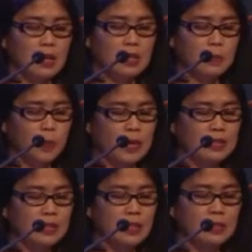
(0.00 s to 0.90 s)
the
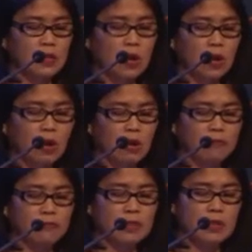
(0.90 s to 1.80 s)
President
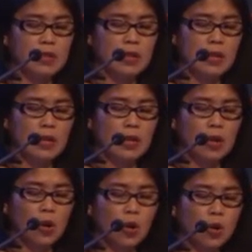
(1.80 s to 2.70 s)
of
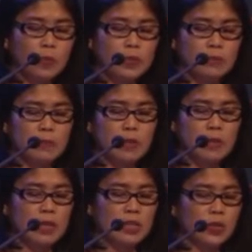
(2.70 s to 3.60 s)
Open
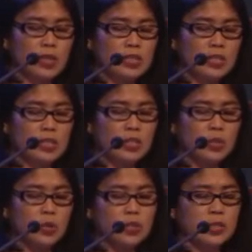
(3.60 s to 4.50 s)
Education
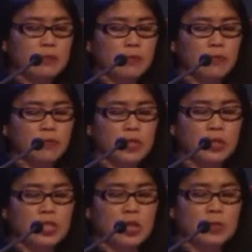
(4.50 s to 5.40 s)
Consortium, Professor
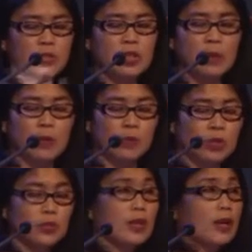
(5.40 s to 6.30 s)
James
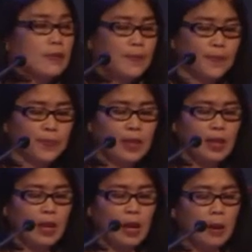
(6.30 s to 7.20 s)
Glapa-Grosla,
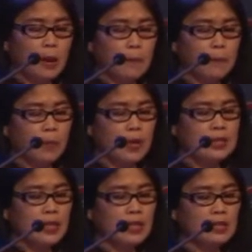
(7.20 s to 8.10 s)

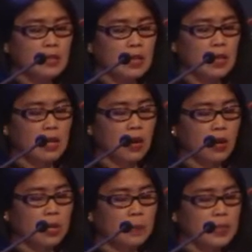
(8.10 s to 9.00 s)
President
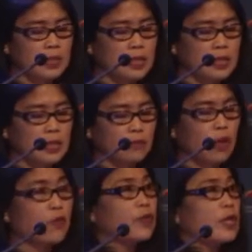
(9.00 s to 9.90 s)
or Representative
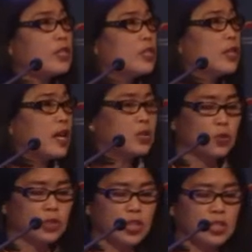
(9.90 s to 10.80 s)
of Regional
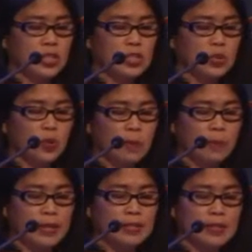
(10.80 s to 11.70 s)
Associations who are
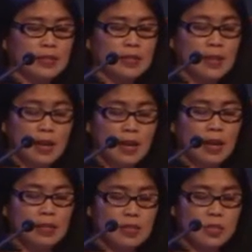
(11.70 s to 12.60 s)
present
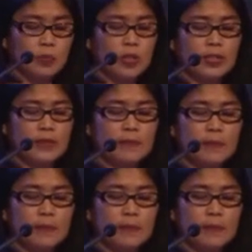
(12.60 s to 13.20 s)
this morning,